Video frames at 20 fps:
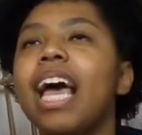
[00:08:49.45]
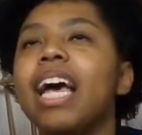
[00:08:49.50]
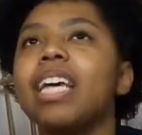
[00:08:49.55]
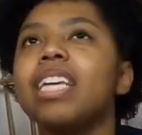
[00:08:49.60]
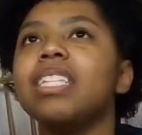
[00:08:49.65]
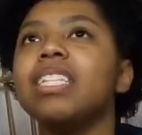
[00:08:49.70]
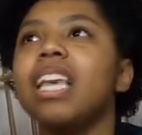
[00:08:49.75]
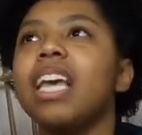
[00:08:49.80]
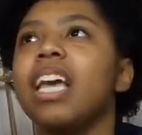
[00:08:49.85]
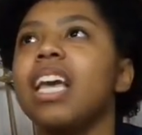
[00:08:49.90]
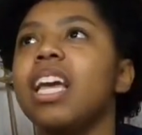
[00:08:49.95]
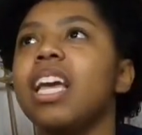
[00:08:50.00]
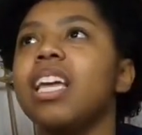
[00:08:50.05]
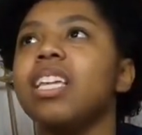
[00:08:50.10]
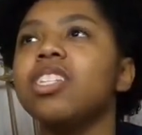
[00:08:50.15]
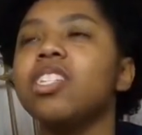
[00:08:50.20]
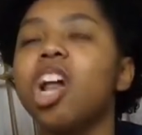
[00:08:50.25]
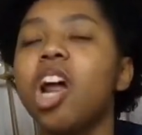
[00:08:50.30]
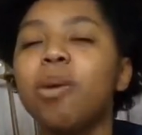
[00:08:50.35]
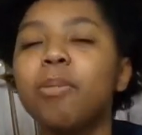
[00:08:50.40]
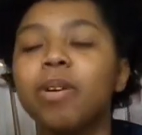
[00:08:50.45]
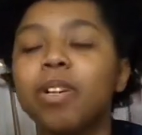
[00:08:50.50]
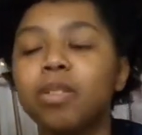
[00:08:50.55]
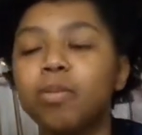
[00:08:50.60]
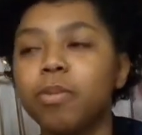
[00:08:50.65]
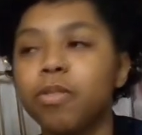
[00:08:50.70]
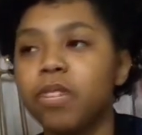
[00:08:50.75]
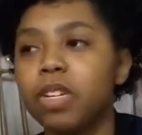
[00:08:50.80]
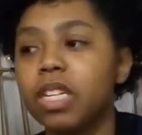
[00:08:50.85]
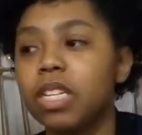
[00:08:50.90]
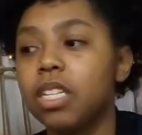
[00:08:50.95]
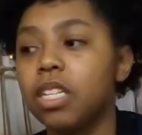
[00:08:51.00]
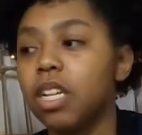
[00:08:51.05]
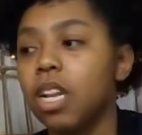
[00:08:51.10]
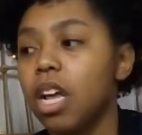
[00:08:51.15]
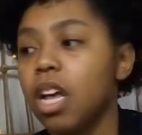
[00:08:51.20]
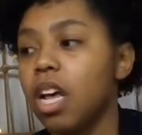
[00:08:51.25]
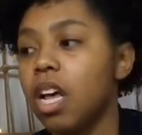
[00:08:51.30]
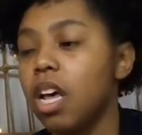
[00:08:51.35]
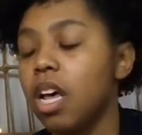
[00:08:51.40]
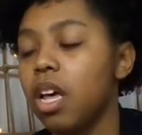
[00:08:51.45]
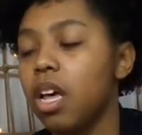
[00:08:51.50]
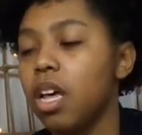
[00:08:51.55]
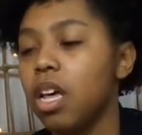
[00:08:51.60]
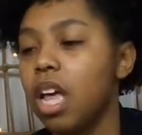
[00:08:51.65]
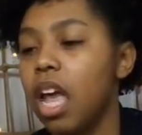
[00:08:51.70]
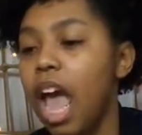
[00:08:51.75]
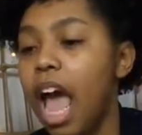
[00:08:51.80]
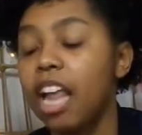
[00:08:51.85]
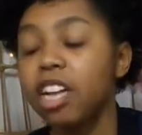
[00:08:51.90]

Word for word: as a Starbucks barista